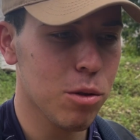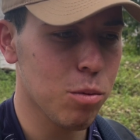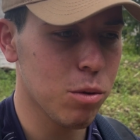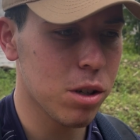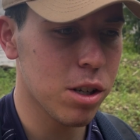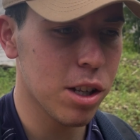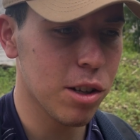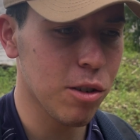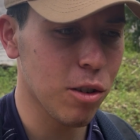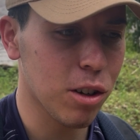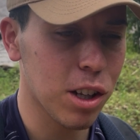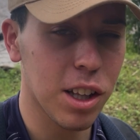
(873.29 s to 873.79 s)
which
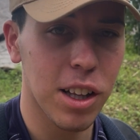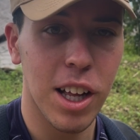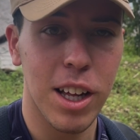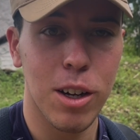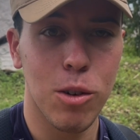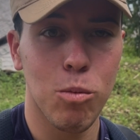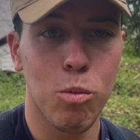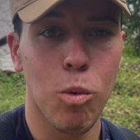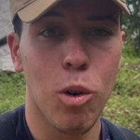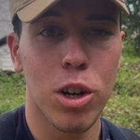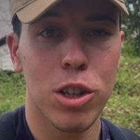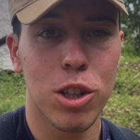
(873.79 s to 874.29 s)
is only like
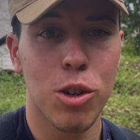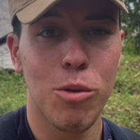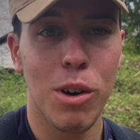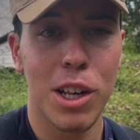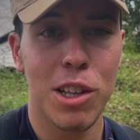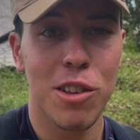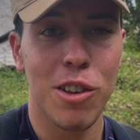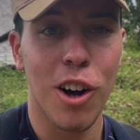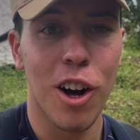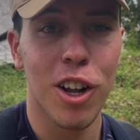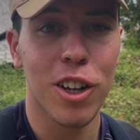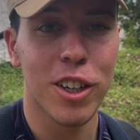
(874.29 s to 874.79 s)
$1 US.
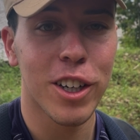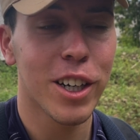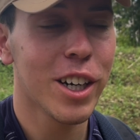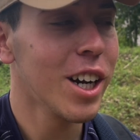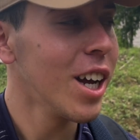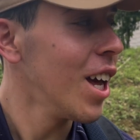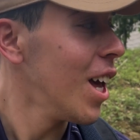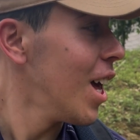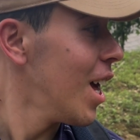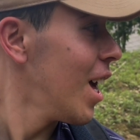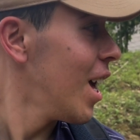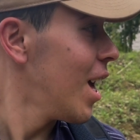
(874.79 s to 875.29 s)

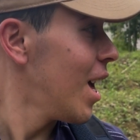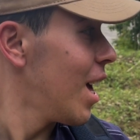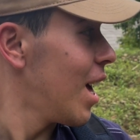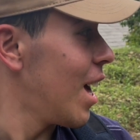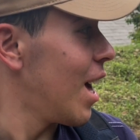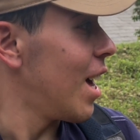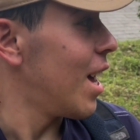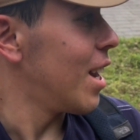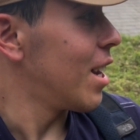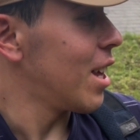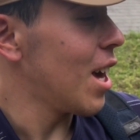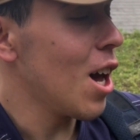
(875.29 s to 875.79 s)

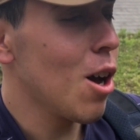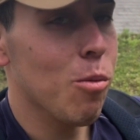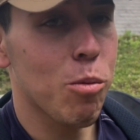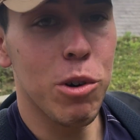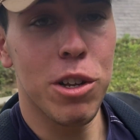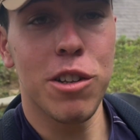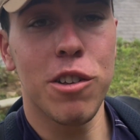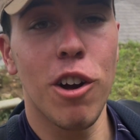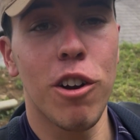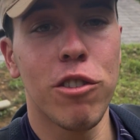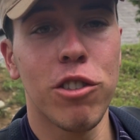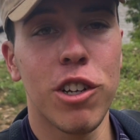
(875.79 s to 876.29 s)
And yeah, we're
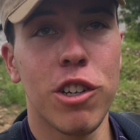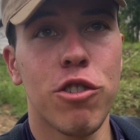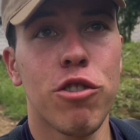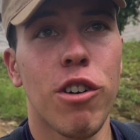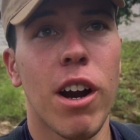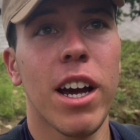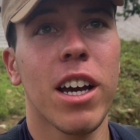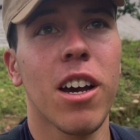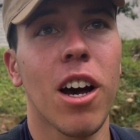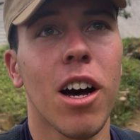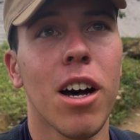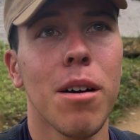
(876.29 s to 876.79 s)
starting the
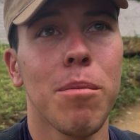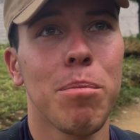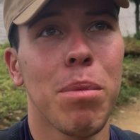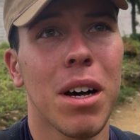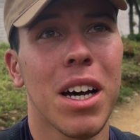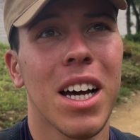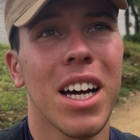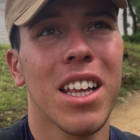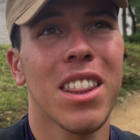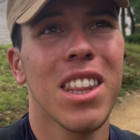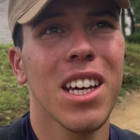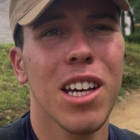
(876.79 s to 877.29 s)
trek up.
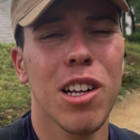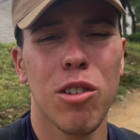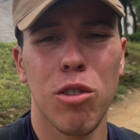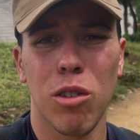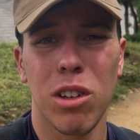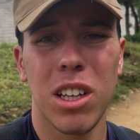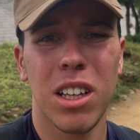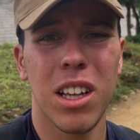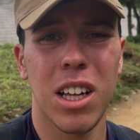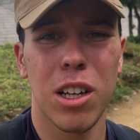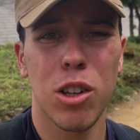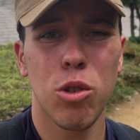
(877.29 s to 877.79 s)
I think it's
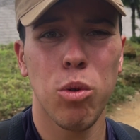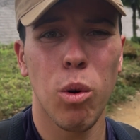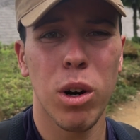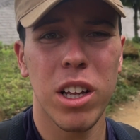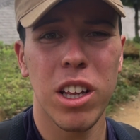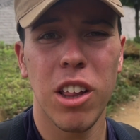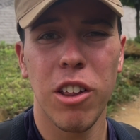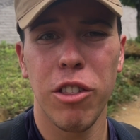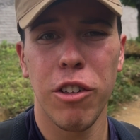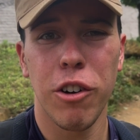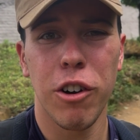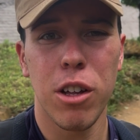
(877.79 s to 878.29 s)
only like 20
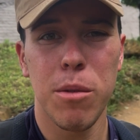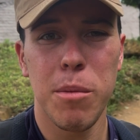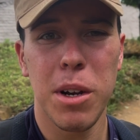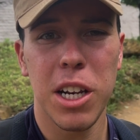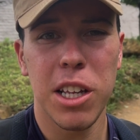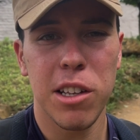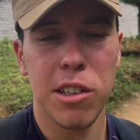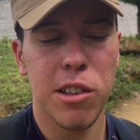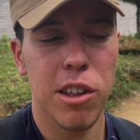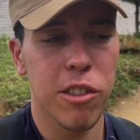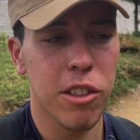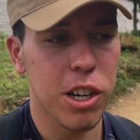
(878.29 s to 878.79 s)
to 30
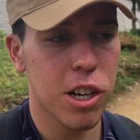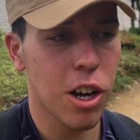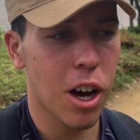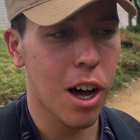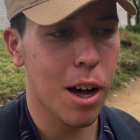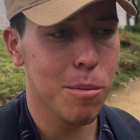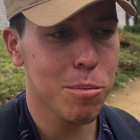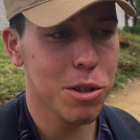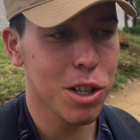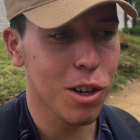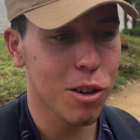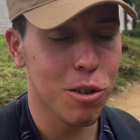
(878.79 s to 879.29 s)
minutes to the
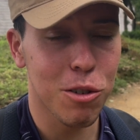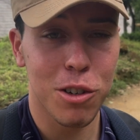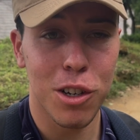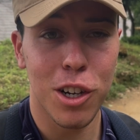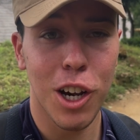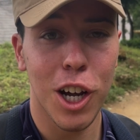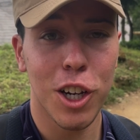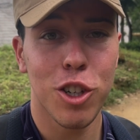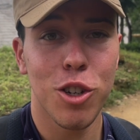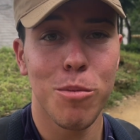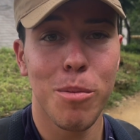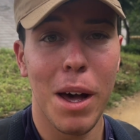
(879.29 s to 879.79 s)
top, so
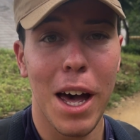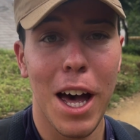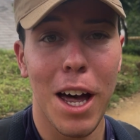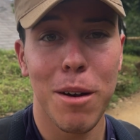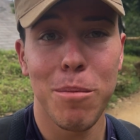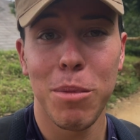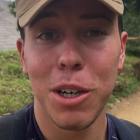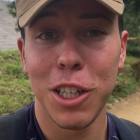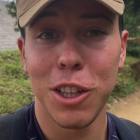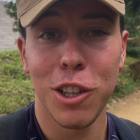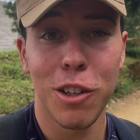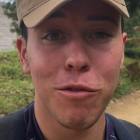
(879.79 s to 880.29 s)
not too bad,
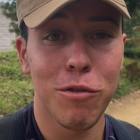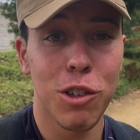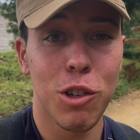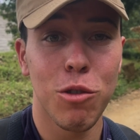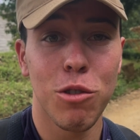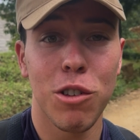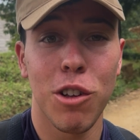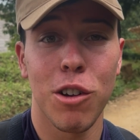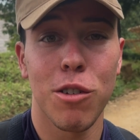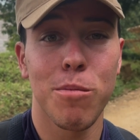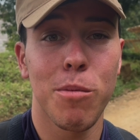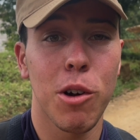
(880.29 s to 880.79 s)
but the
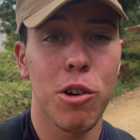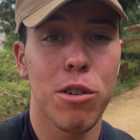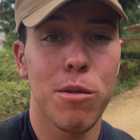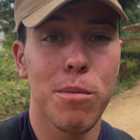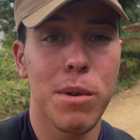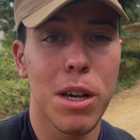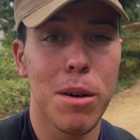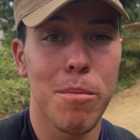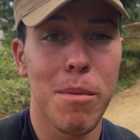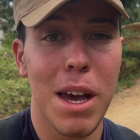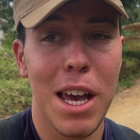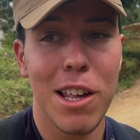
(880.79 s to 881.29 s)
views are supposed to
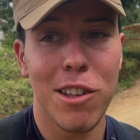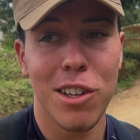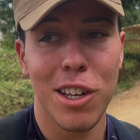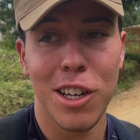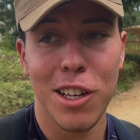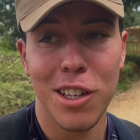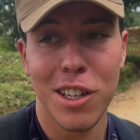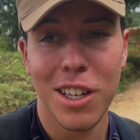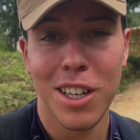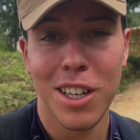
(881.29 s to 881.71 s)
be amazing.